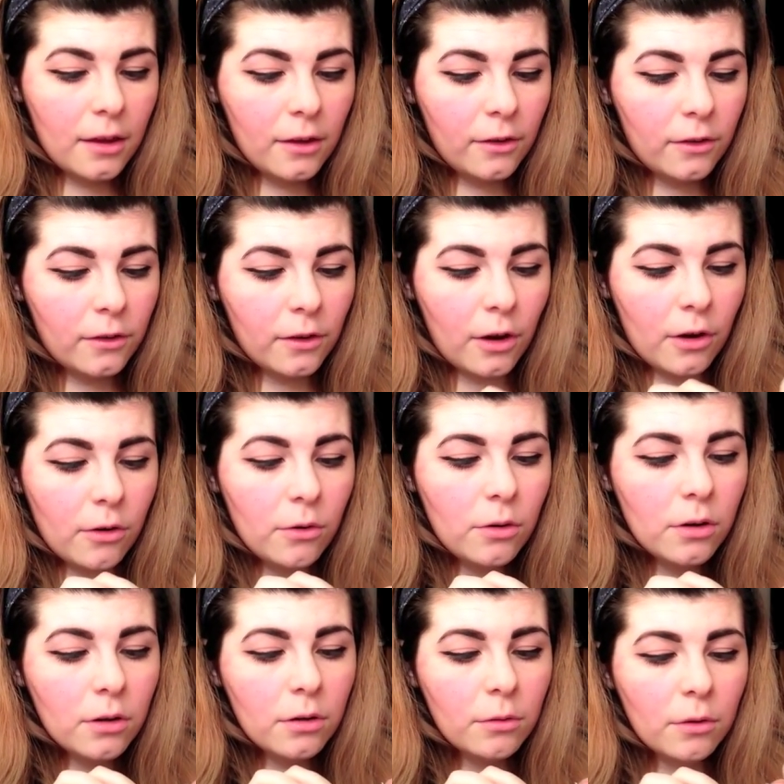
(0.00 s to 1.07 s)
So
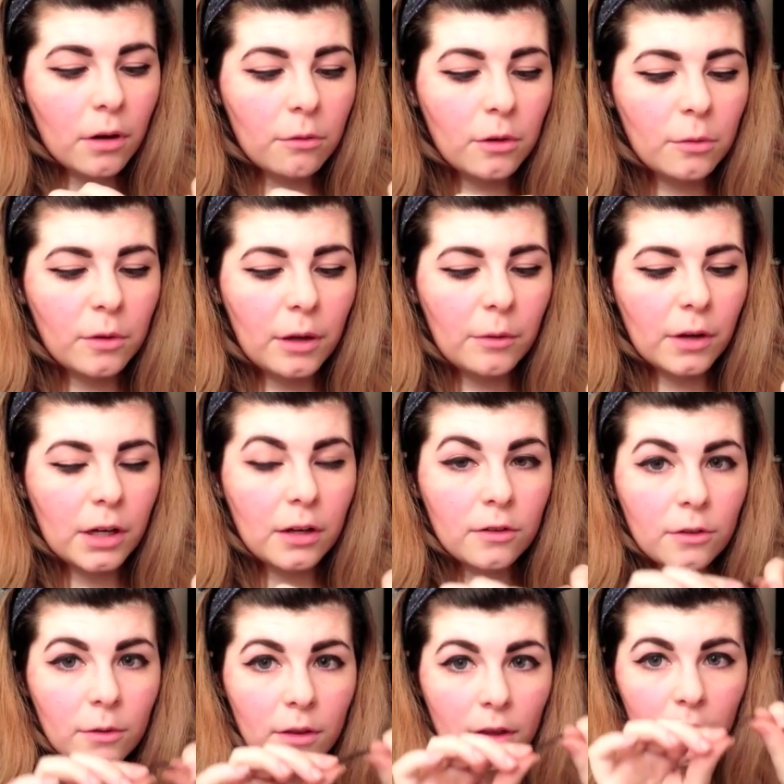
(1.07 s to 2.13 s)
while we wait, we're going to
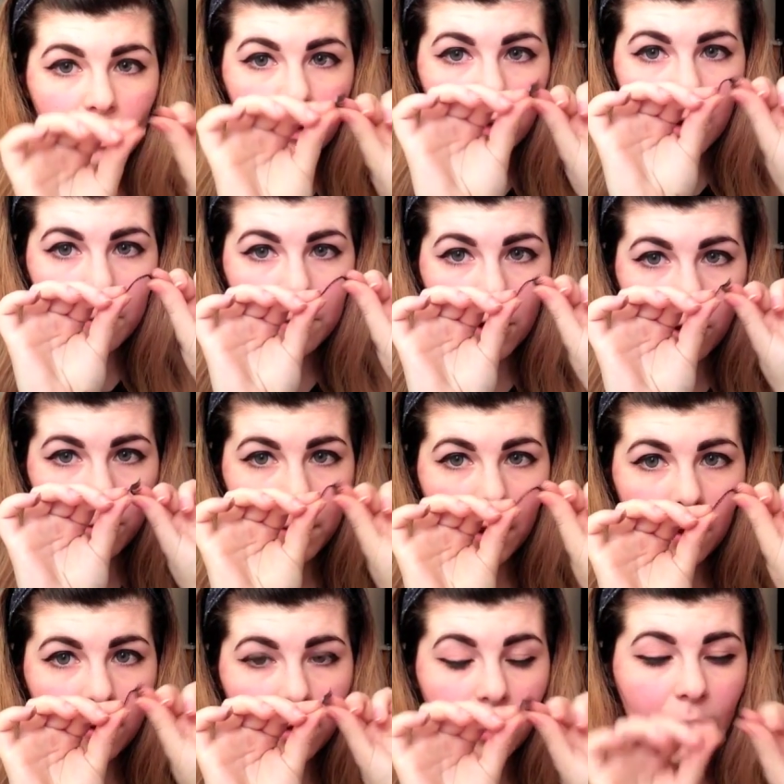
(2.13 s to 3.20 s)
do this shape to help make
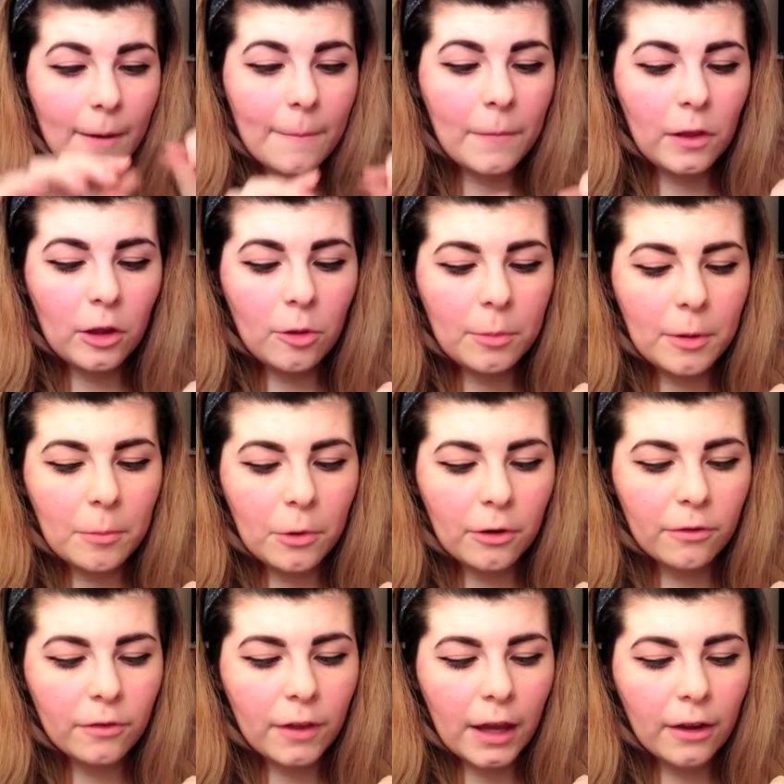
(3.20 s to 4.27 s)
them a little bit more
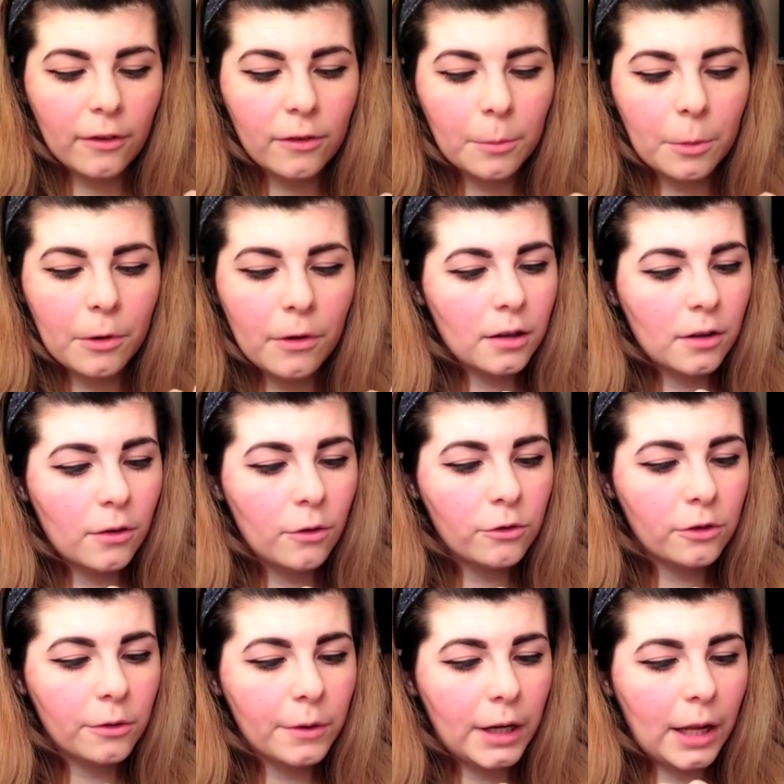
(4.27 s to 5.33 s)
flexible.
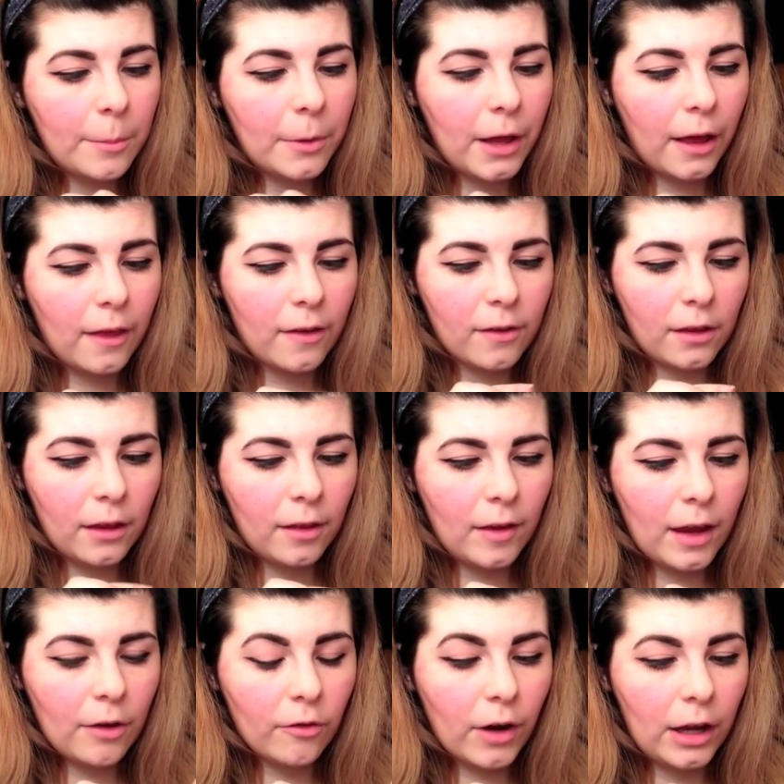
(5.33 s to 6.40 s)
Usually when I apply these, I like to
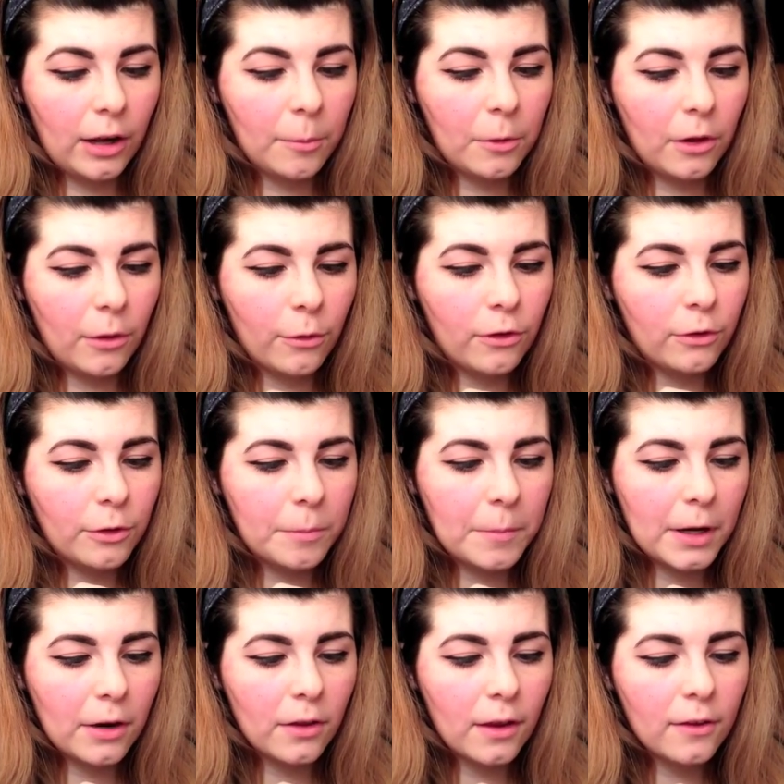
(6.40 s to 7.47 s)
get right up close to a
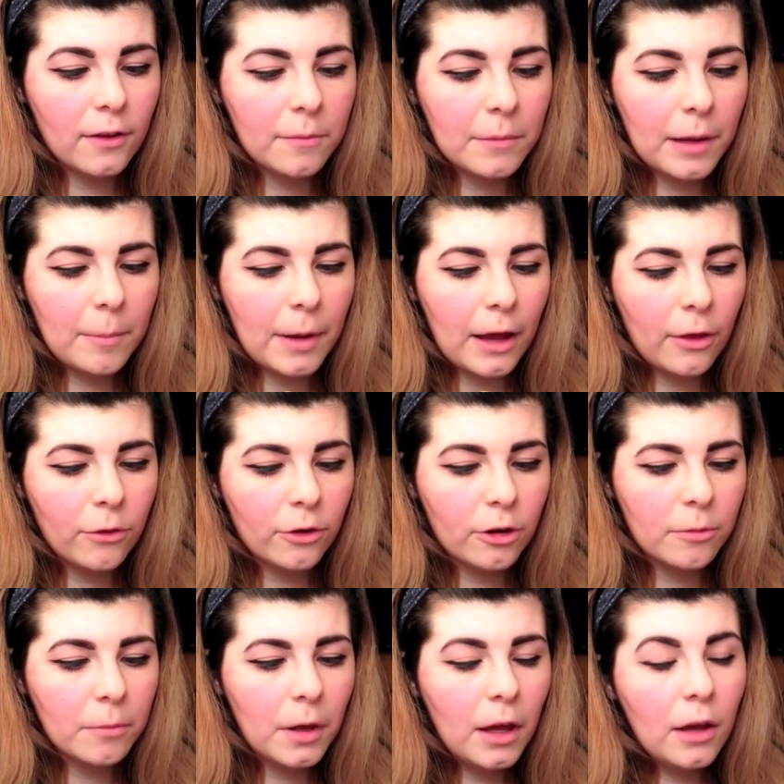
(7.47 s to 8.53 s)
mirror that's in my
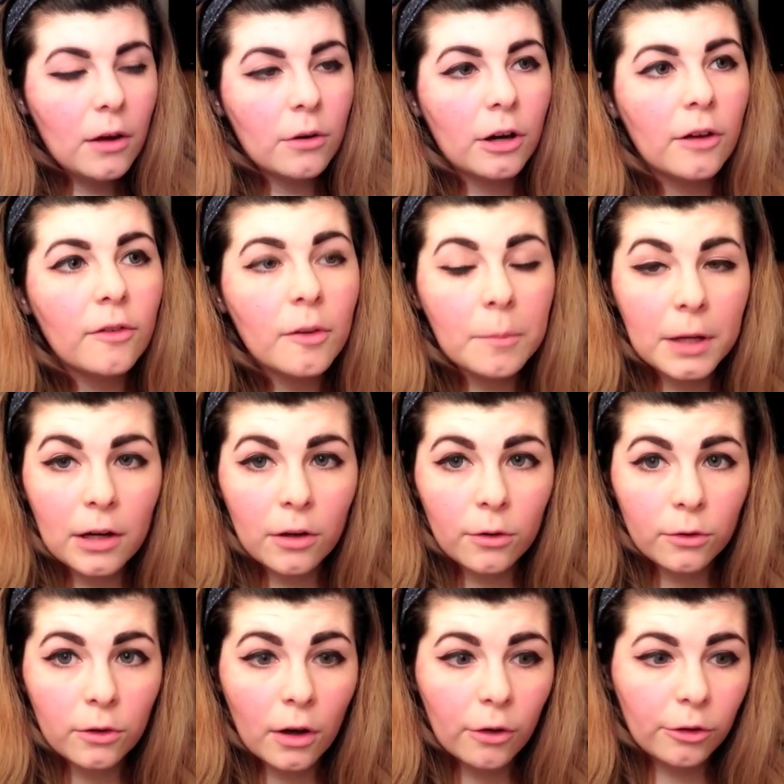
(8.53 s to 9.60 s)
bathroom, or if I'm in a
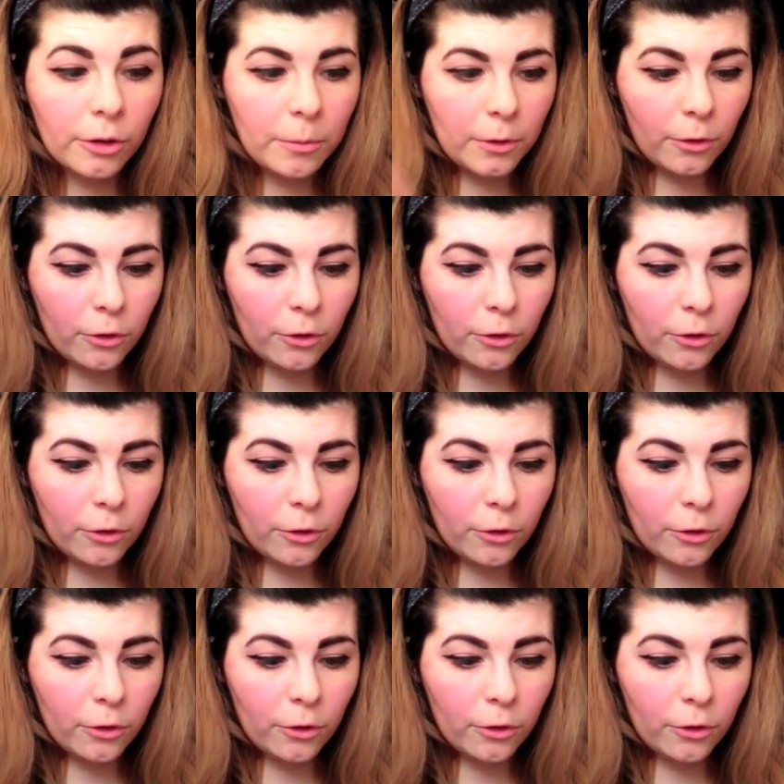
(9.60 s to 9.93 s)
hotel room,